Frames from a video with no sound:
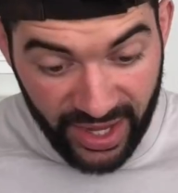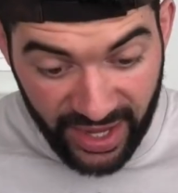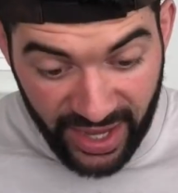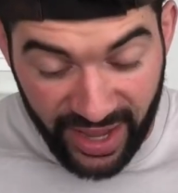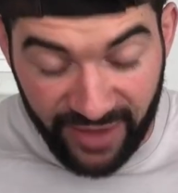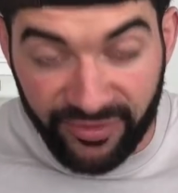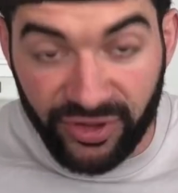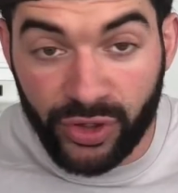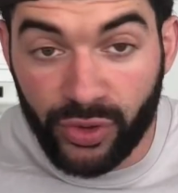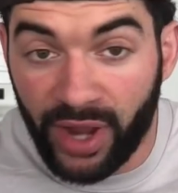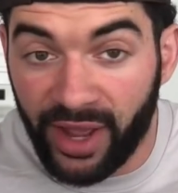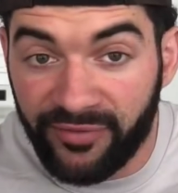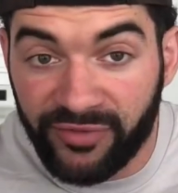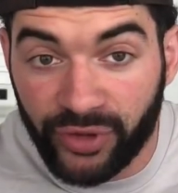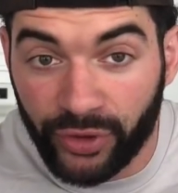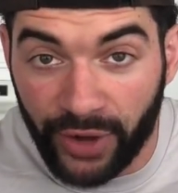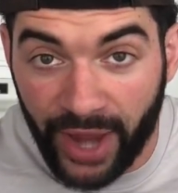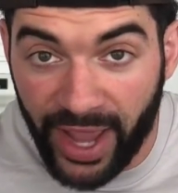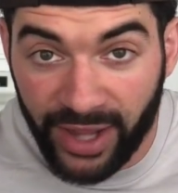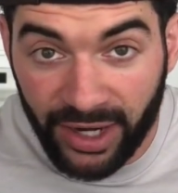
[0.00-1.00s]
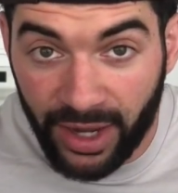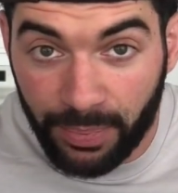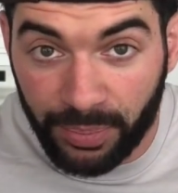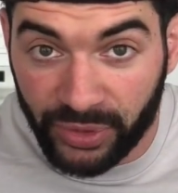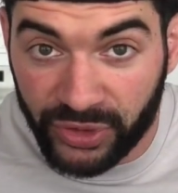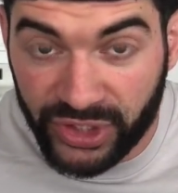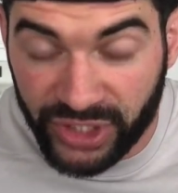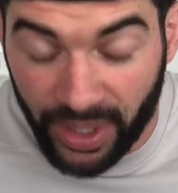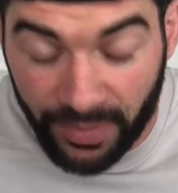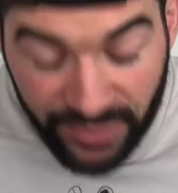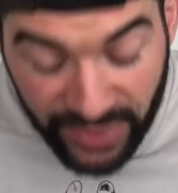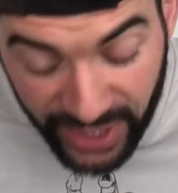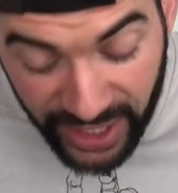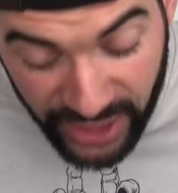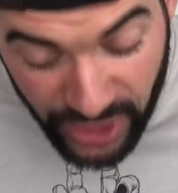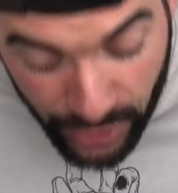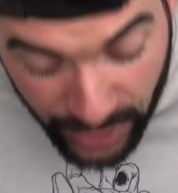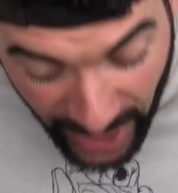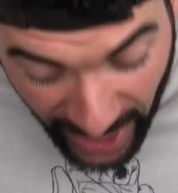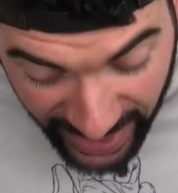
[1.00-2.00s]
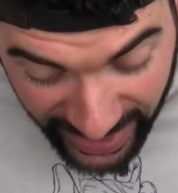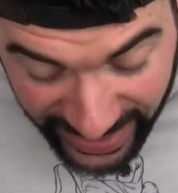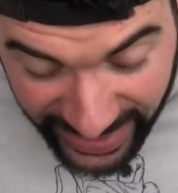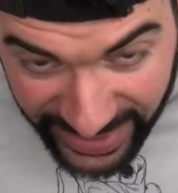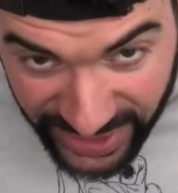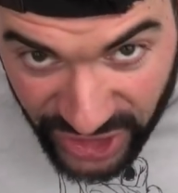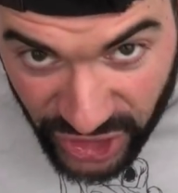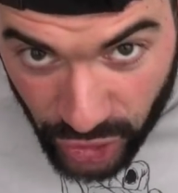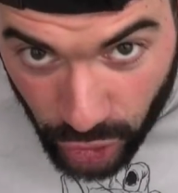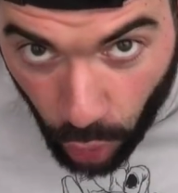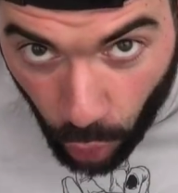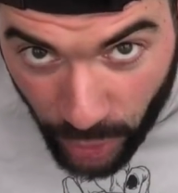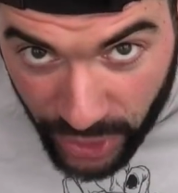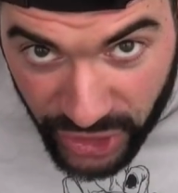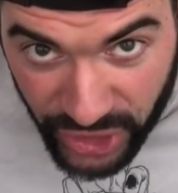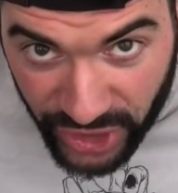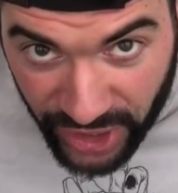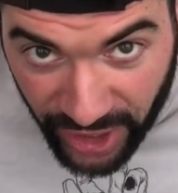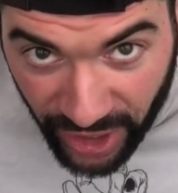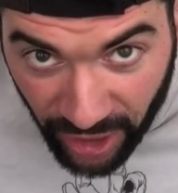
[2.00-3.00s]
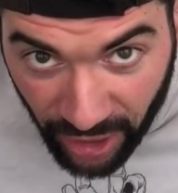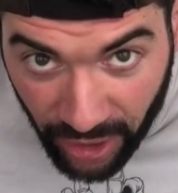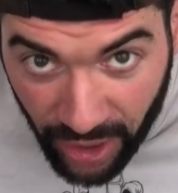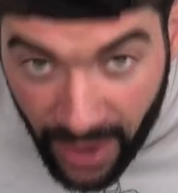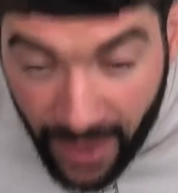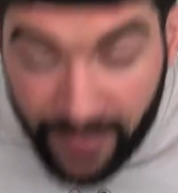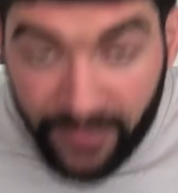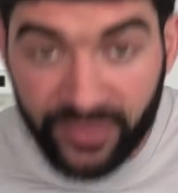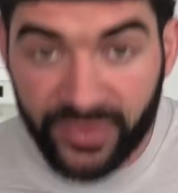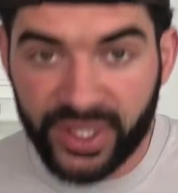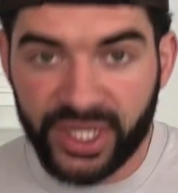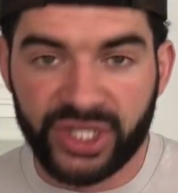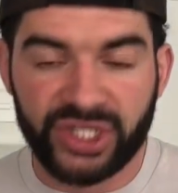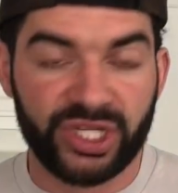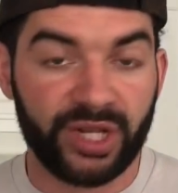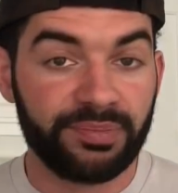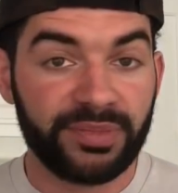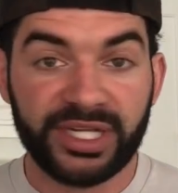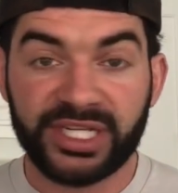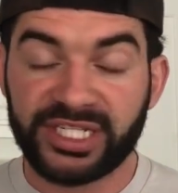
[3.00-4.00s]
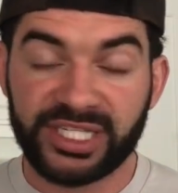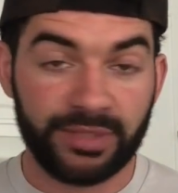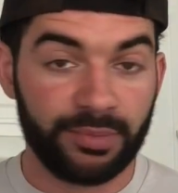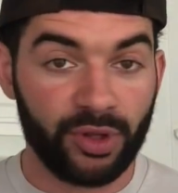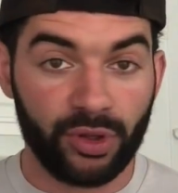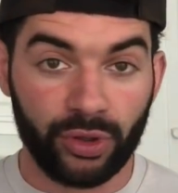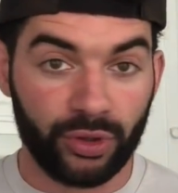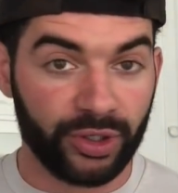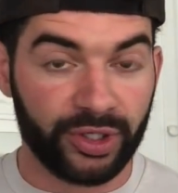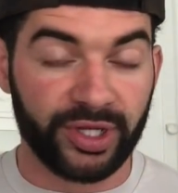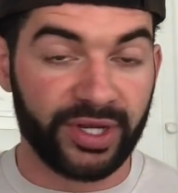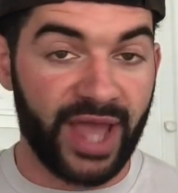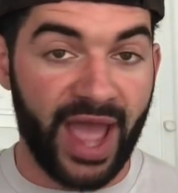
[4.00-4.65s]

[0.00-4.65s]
If you have your head up or something and you kind of get squished there, something similar could